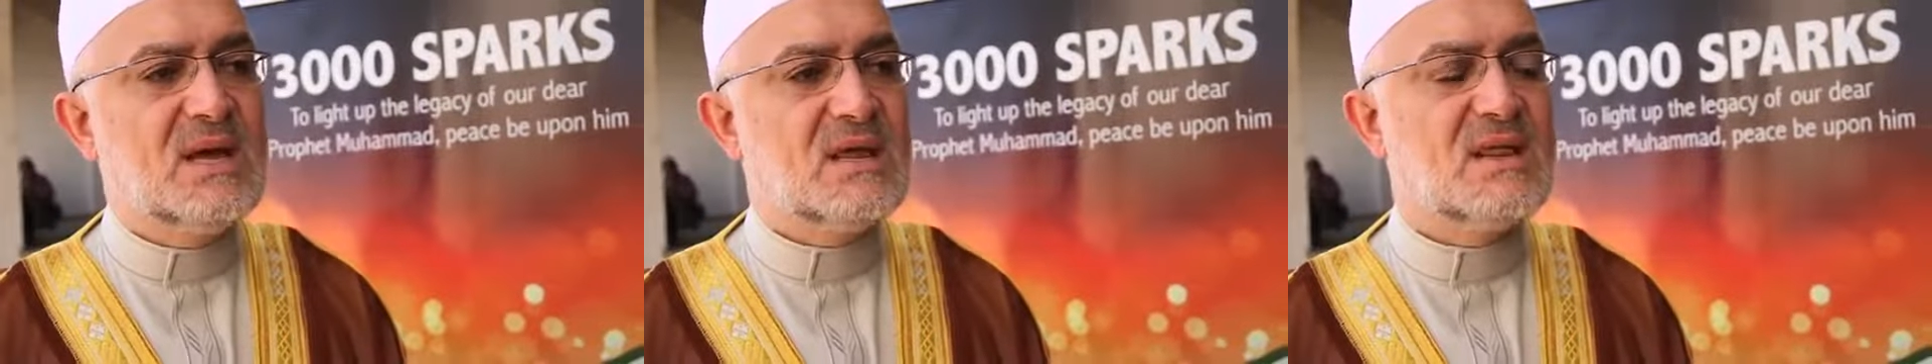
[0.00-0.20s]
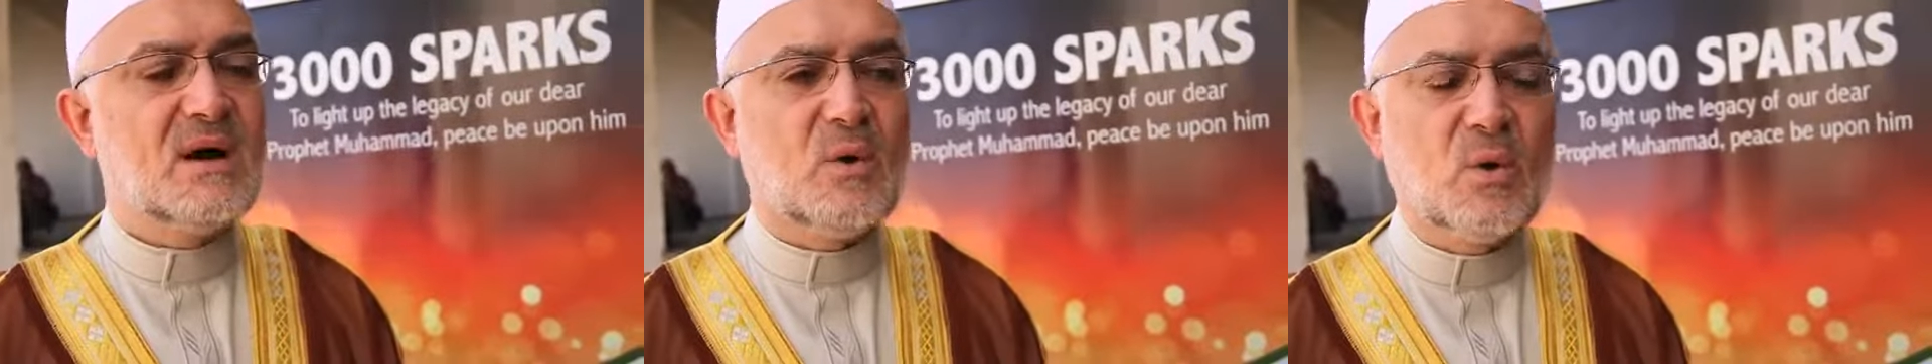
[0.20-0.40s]

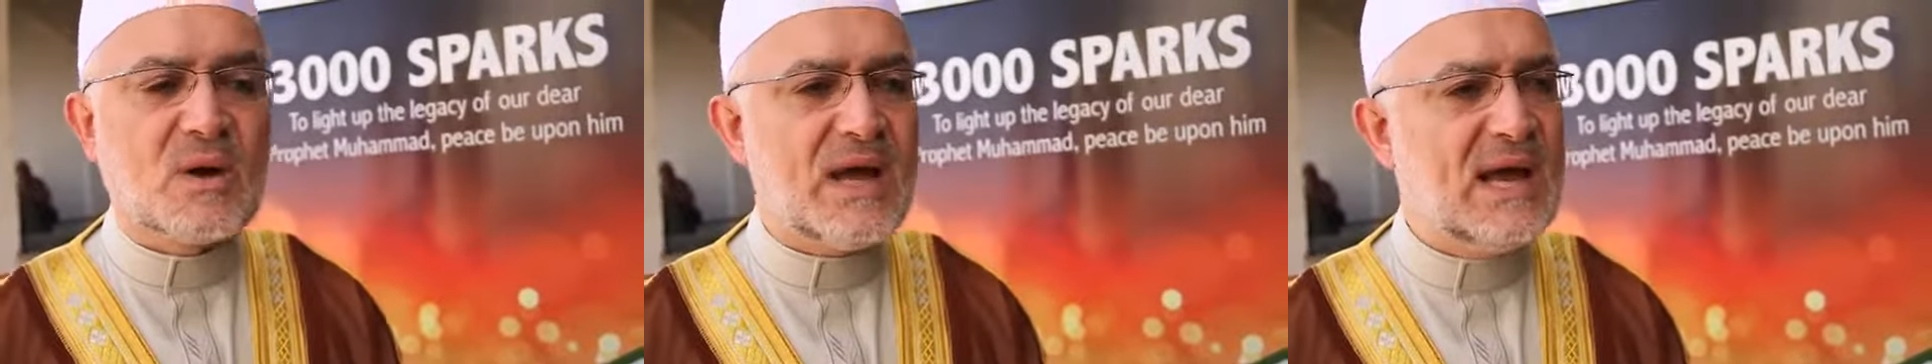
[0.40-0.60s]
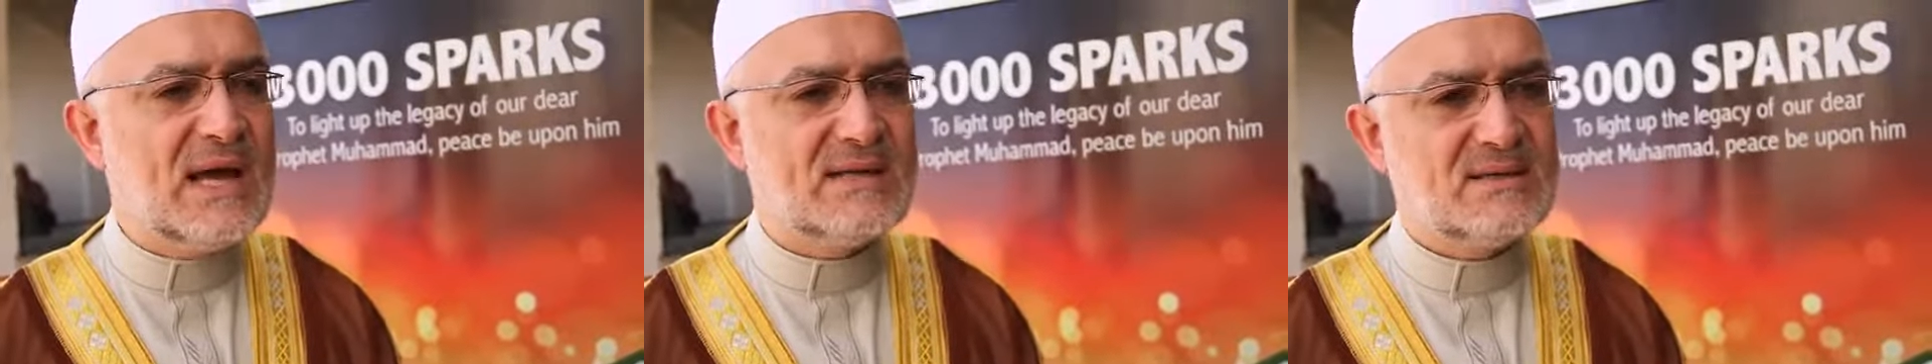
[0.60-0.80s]
The
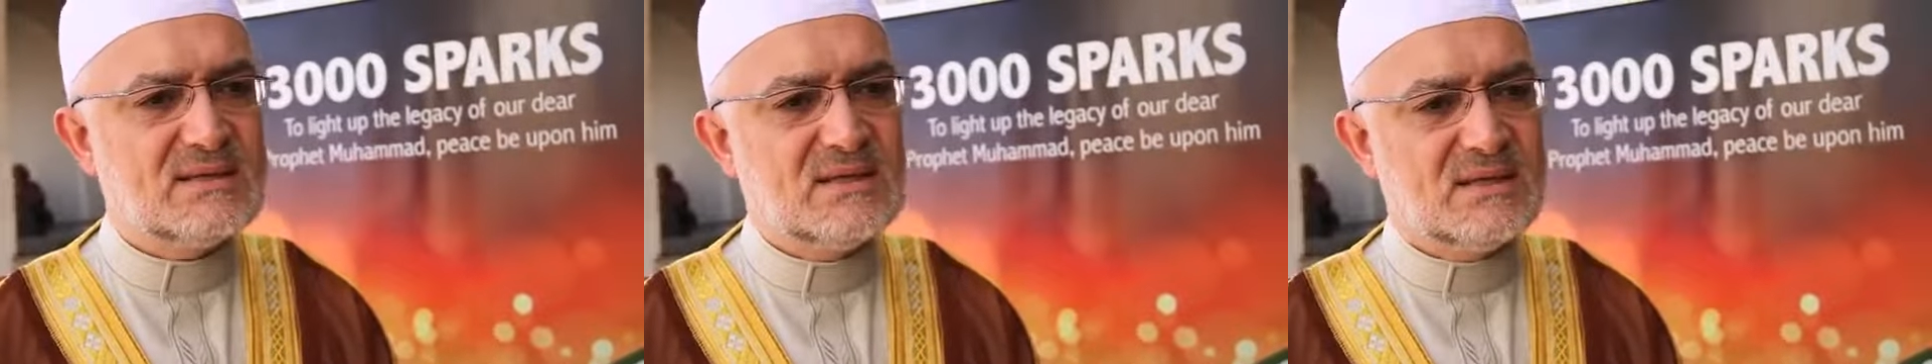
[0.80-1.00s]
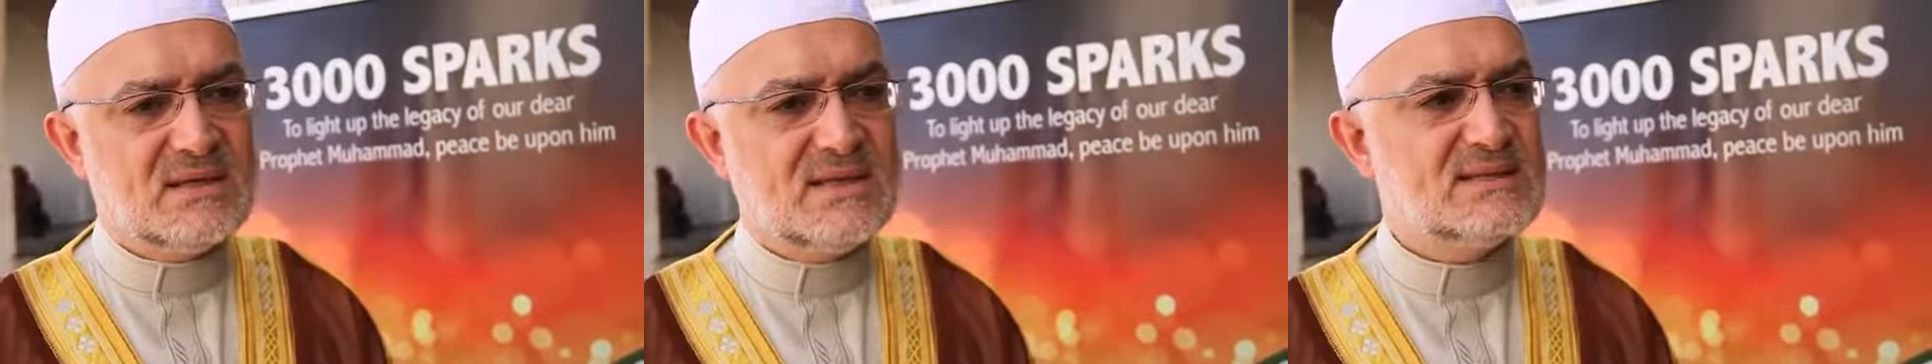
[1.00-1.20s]

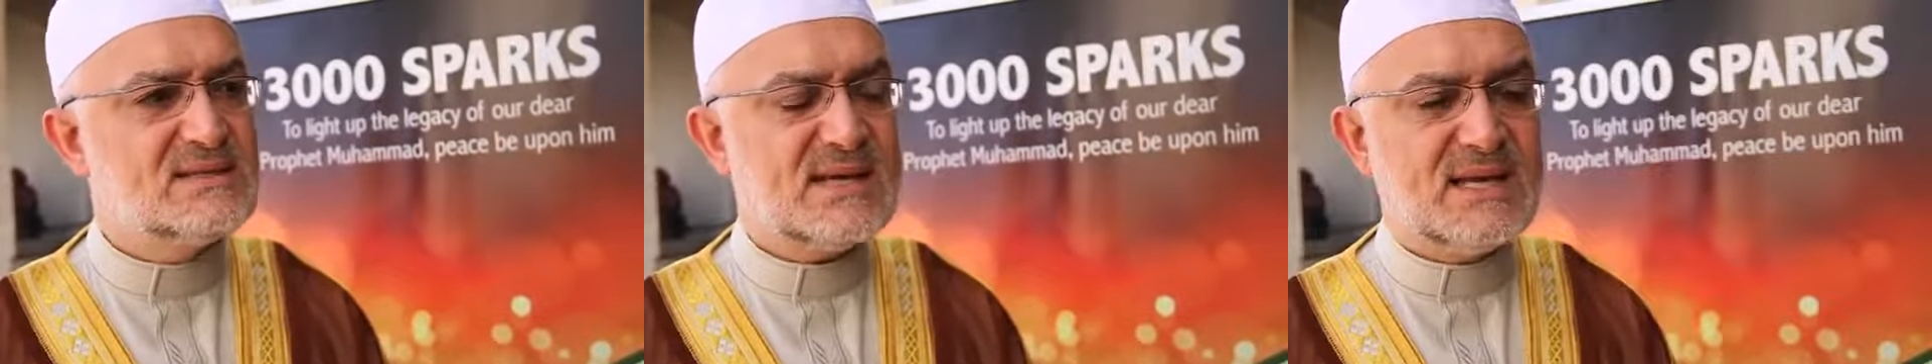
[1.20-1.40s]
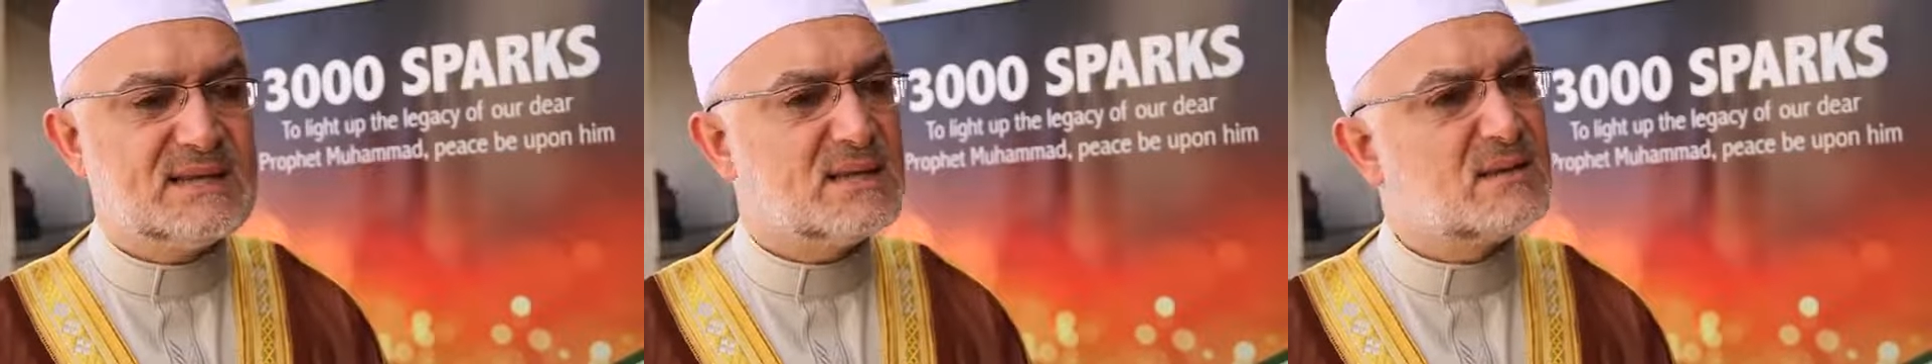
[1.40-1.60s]
Quran
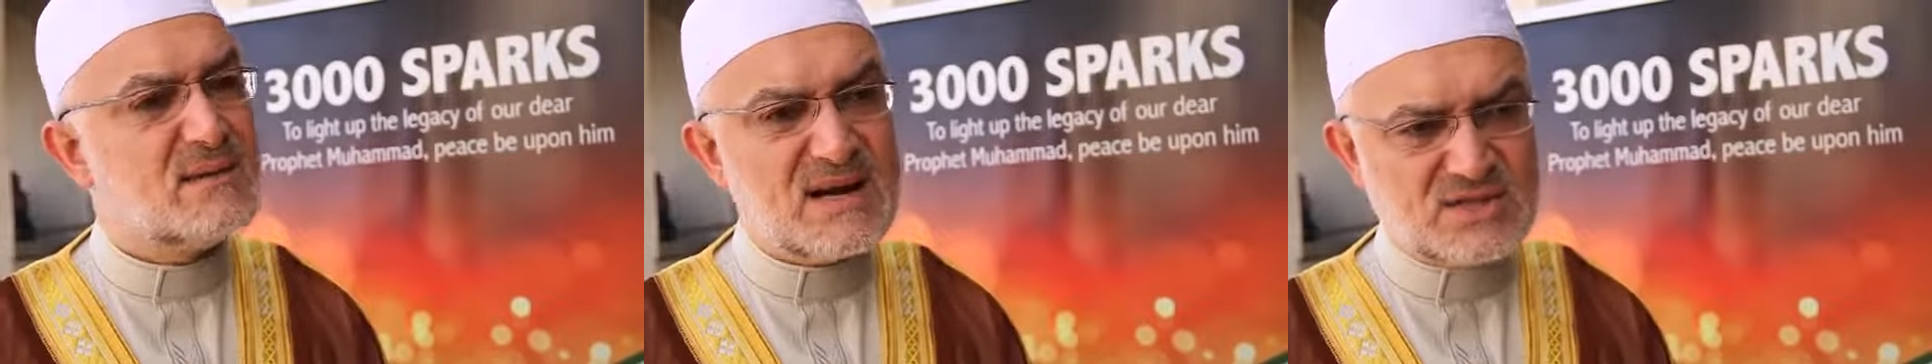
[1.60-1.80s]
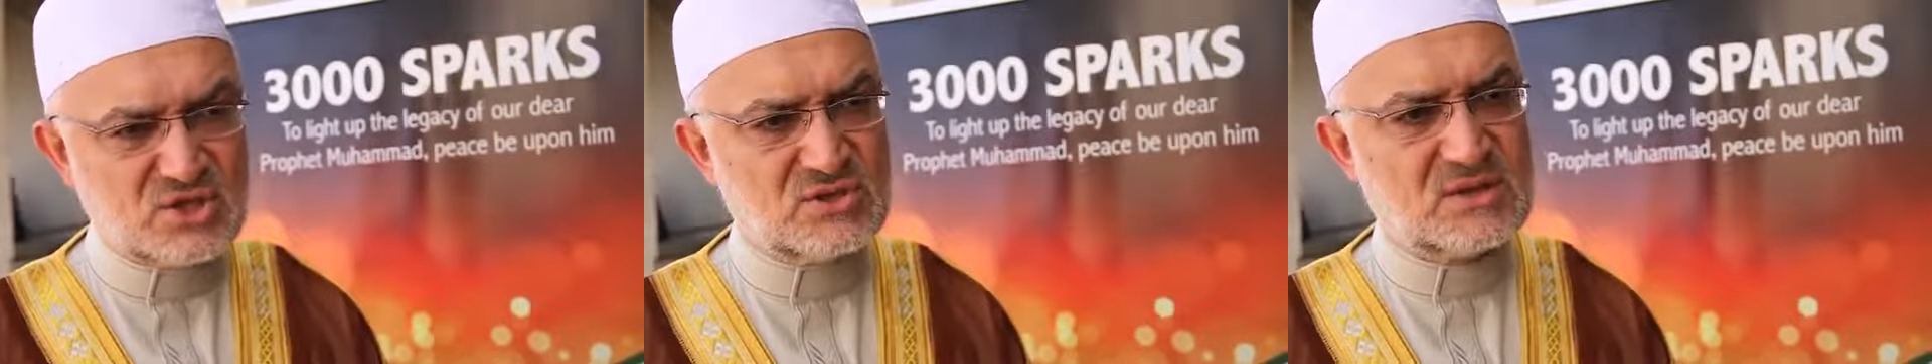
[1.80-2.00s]
is a
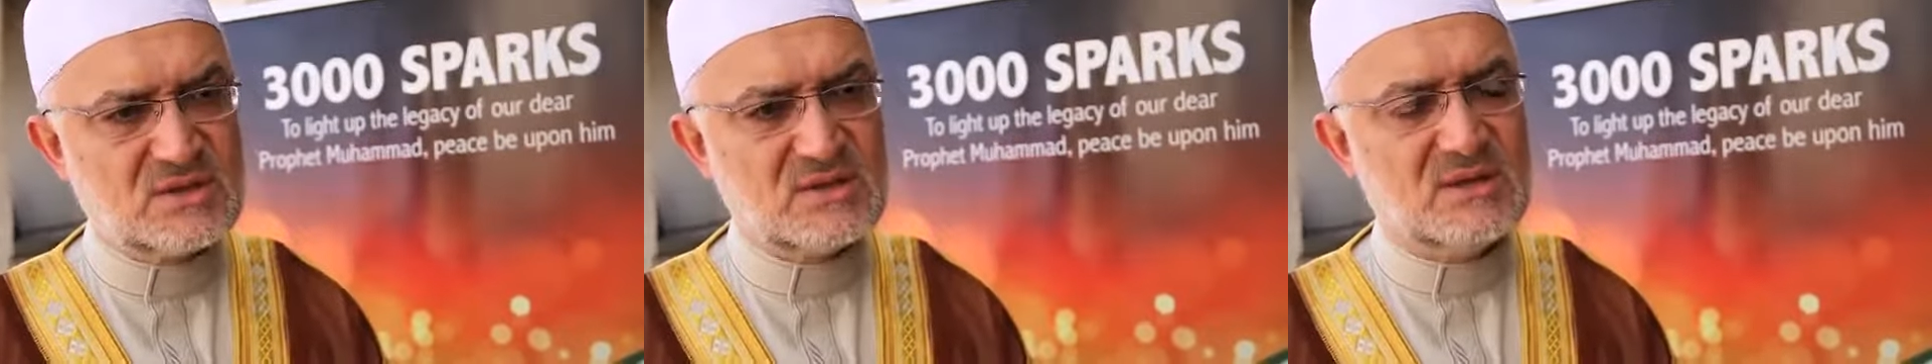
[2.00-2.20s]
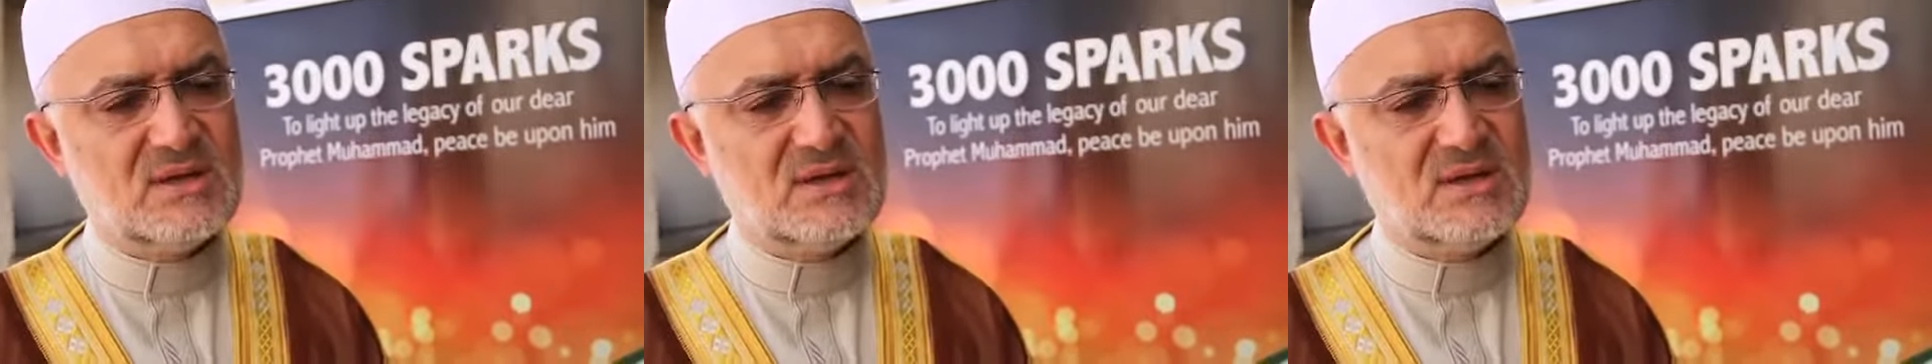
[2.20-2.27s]
treasure.